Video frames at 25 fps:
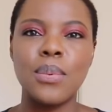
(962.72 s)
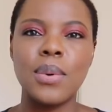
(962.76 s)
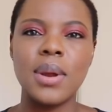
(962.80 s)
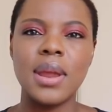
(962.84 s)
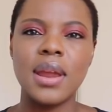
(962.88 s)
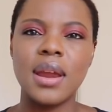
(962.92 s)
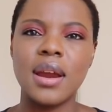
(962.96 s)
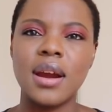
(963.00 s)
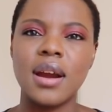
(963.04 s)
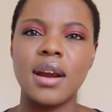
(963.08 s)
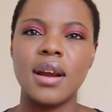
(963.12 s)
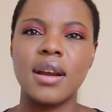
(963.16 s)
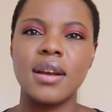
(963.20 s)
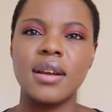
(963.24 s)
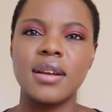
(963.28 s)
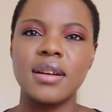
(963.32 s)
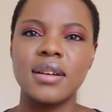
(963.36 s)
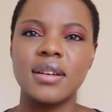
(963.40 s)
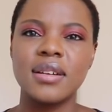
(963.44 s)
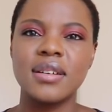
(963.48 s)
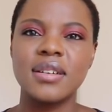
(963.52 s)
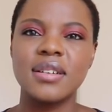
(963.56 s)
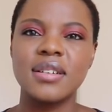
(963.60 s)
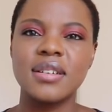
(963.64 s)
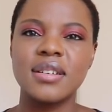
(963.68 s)
weird
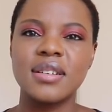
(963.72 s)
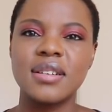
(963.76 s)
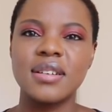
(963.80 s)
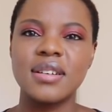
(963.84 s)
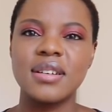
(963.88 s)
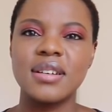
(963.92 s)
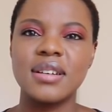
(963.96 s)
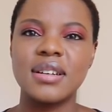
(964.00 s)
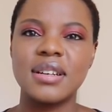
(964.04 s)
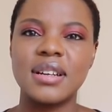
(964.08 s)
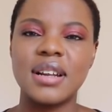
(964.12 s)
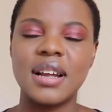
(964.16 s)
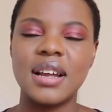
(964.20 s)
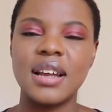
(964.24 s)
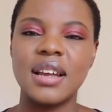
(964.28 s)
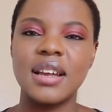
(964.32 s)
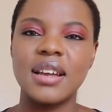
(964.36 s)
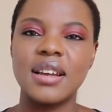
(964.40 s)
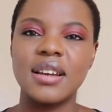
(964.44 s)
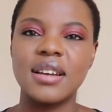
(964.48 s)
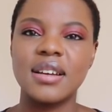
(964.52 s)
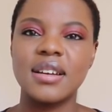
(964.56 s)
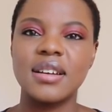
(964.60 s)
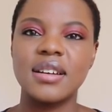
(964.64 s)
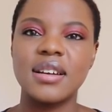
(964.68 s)

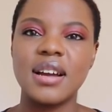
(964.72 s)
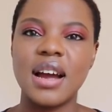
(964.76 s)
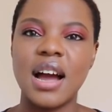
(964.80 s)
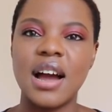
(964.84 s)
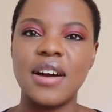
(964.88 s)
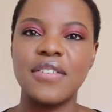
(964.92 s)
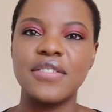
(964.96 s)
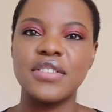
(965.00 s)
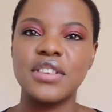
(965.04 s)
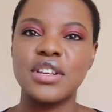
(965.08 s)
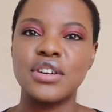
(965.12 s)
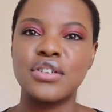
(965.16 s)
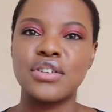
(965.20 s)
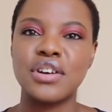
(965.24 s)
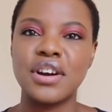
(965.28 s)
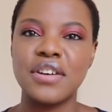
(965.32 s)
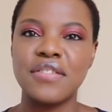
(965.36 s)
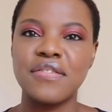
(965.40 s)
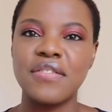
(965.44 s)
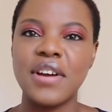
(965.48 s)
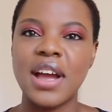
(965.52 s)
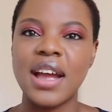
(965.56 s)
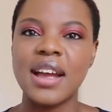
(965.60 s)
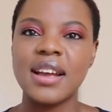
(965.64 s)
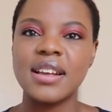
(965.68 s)
like after
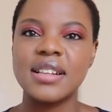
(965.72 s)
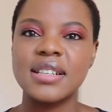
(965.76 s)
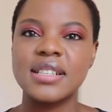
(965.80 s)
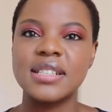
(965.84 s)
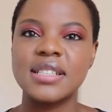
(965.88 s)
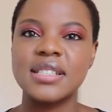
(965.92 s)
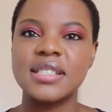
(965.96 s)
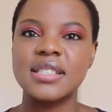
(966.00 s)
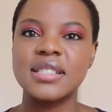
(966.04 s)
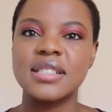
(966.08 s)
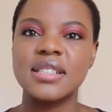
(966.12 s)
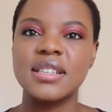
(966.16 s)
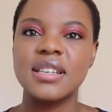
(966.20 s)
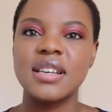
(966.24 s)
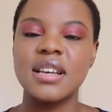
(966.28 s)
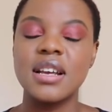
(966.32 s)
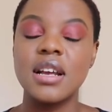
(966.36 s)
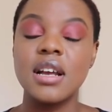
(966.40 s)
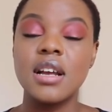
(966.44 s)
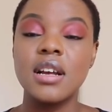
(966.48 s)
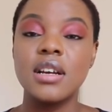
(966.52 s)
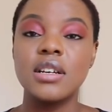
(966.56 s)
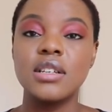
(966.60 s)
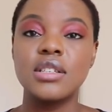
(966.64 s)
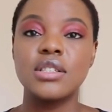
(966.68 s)
effects.
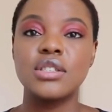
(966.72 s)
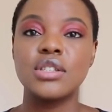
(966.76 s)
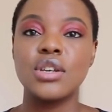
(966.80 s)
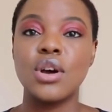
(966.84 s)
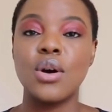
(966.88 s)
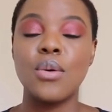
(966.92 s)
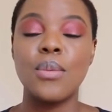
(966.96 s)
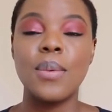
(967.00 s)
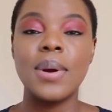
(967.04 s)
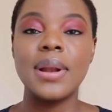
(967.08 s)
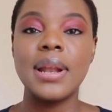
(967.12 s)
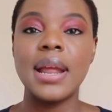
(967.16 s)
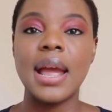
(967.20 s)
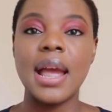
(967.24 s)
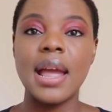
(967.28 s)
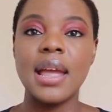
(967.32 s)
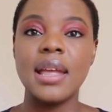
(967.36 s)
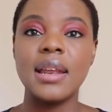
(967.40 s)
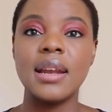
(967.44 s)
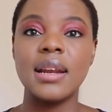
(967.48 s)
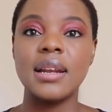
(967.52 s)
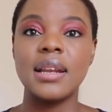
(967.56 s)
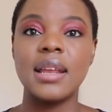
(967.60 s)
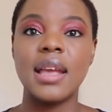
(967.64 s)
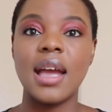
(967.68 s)
So when
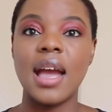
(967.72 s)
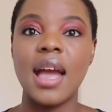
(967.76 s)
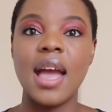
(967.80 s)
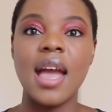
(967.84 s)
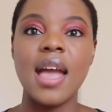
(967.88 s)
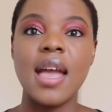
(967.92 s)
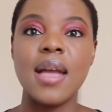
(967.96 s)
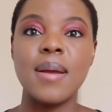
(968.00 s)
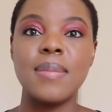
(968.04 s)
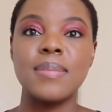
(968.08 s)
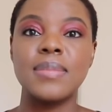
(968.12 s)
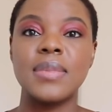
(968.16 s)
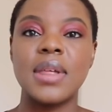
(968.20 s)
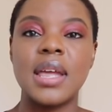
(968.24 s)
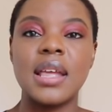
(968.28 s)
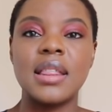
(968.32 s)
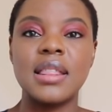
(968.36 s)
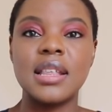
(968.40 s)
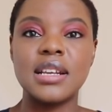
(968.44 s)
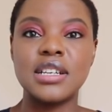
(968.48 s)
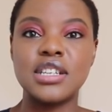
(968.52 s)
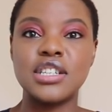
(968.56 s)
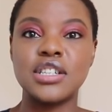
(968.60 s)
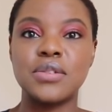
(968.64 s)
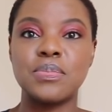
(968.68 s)
Aiden came, like,
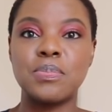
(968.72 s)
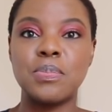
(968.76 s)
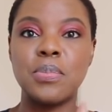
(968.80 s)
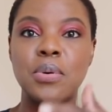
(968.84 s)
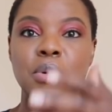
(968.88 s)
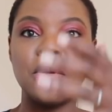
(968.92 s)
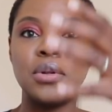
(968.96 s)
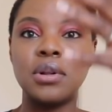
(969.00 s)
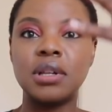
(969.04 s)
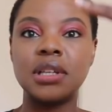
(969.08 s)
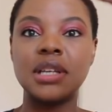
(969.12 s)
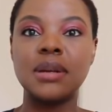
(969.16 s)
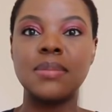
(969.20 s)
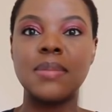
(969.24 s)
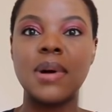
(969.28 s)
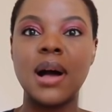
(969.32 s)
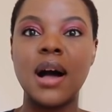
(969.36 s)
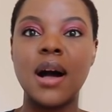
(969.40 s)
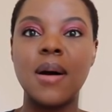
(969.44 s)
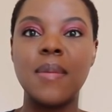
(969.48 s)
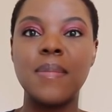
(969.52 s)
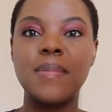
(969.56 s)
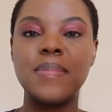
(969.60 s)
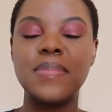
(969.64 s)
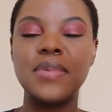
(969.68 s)
they just pulled him
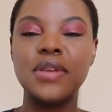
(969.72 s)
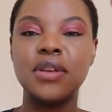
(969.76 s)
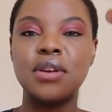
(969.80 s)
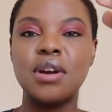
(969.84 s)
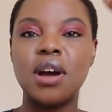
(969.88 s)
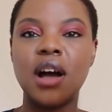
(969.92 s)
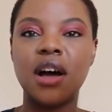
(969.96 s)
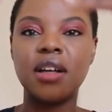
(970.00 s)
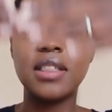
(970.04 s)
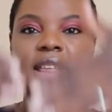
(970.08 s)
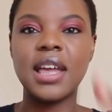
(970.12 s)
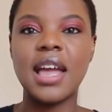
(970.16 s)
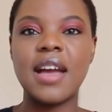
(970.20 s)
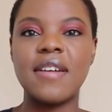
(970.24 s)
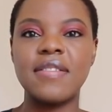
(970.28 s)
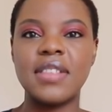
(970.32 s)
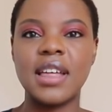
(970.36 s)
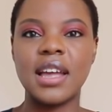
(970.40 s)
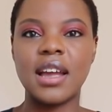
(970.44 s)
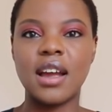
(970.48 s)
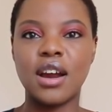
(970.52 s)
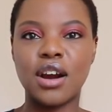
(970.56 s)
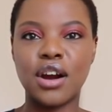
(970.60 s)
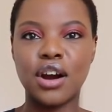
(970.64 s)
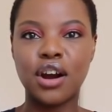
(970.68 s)
up. You know how they have
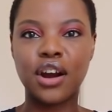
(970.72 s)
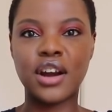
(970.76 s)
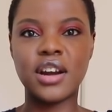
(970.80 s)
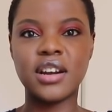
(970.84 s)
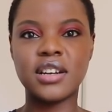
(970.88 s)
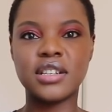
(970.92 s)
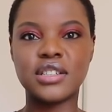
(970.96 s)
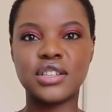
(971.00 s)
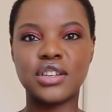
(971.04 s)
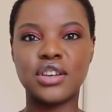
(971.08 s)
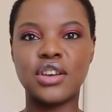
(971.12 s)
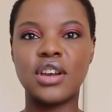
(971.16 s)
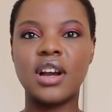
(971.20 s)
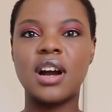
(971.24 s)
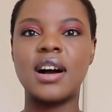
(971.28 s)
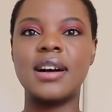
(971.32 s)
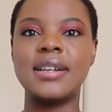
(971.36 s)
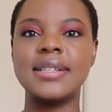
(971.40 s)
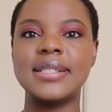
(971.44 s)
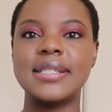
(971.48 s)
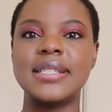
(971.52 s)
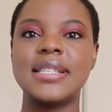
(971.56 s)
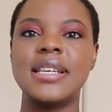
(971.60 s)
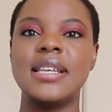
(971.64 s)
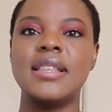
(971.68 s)
like a curtain so you
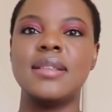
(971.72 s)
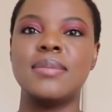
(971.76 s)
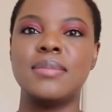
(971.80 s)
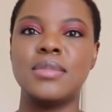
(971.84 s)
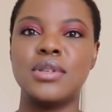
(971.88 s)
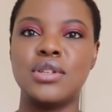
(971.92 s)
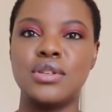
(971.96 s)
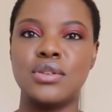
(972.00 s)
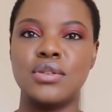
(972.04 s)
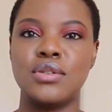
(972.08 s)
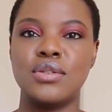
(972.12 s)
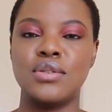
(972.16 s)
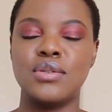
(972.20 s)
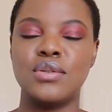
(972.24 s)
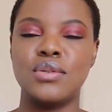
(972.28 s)
can't see them do